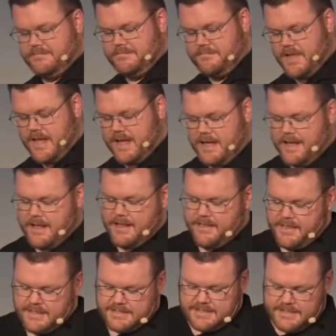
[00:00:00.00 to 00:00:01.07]

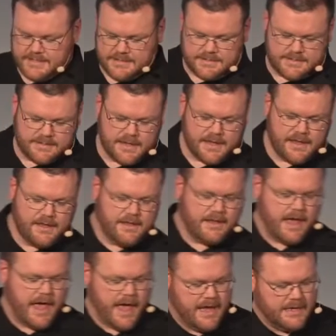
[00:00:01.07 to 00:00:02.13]
This is
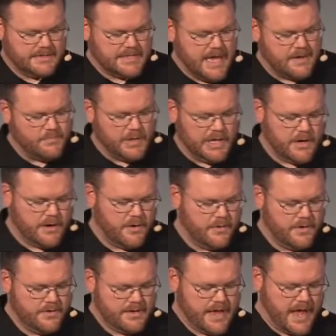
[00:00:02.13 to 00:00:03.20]
a dead blow
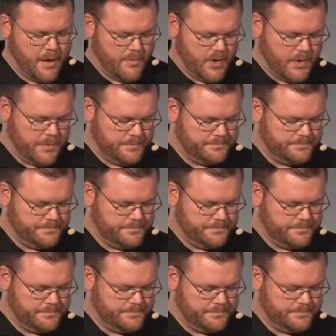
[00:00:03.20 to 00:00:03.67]
hammer.